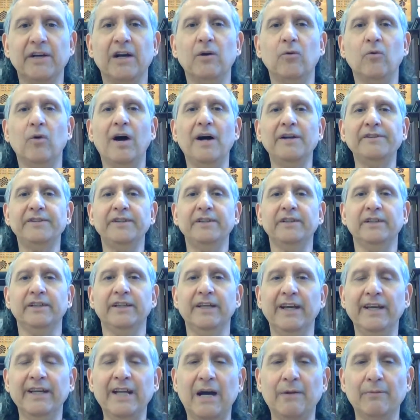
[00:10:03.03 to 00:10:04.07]
y'all watching.
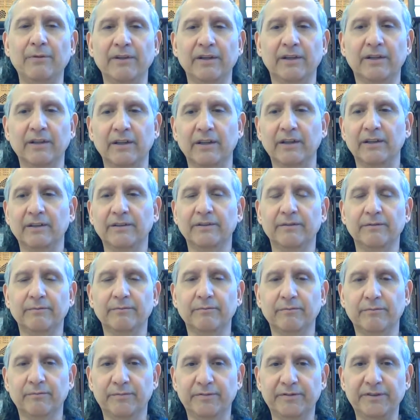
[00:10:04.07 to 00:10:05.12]
Again, I'm going to
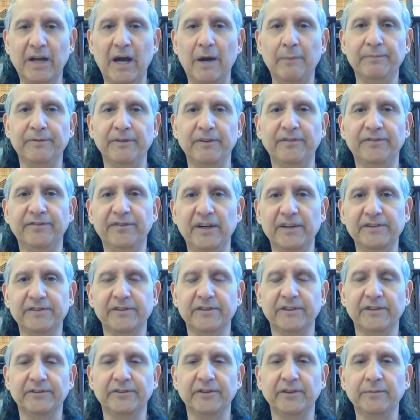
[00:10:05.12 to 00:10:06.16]
stop this
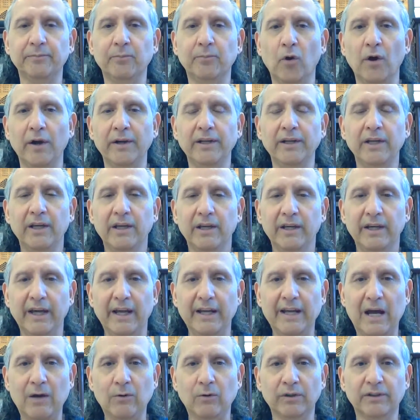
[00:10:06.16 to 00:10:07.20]
session at this point,
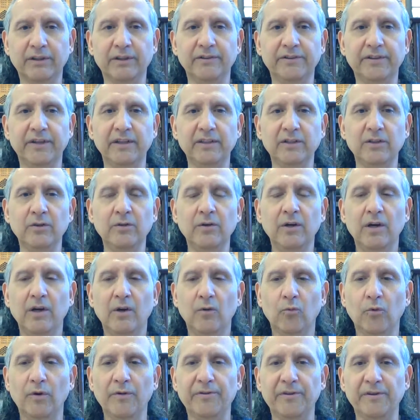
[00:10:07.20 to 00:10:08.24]
and I will continue
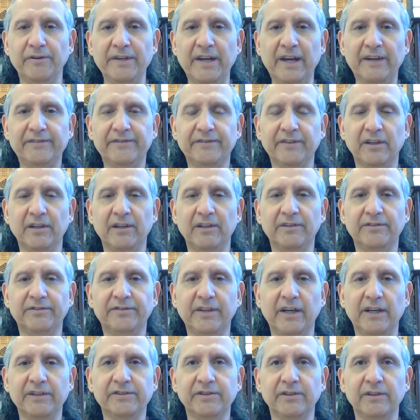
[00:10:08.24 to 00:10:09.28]
with the next
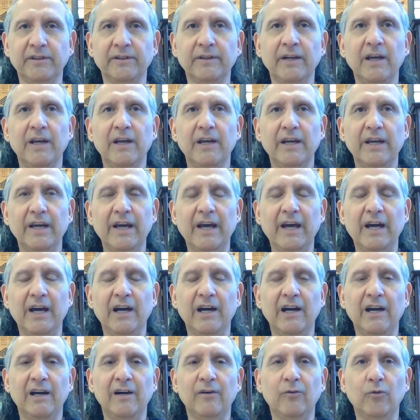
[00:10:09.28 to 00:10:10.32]
session
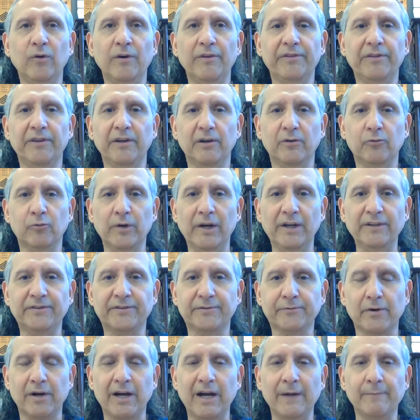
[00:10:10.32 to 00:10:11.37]
with red
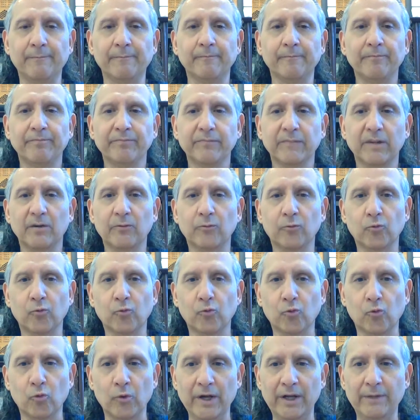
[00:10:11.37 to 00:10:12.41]
stripe,
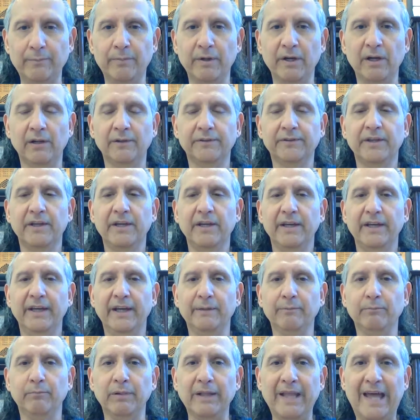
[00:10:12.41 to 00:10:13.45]
red belt,
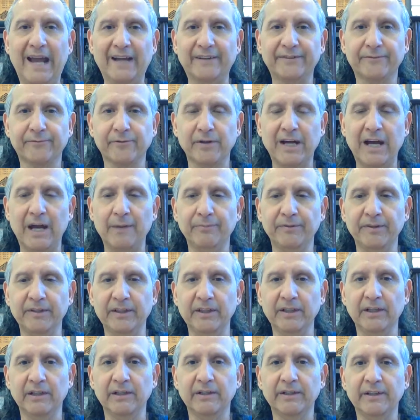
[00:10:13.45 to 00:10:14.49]
and black stripe,
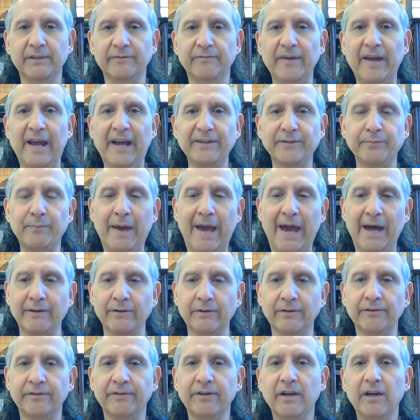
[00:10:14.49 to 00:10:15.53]
the advanced
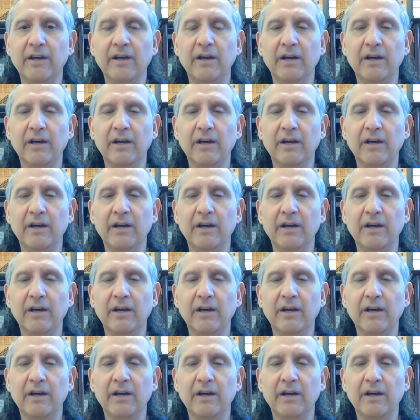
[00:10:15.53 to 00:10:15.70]
patterns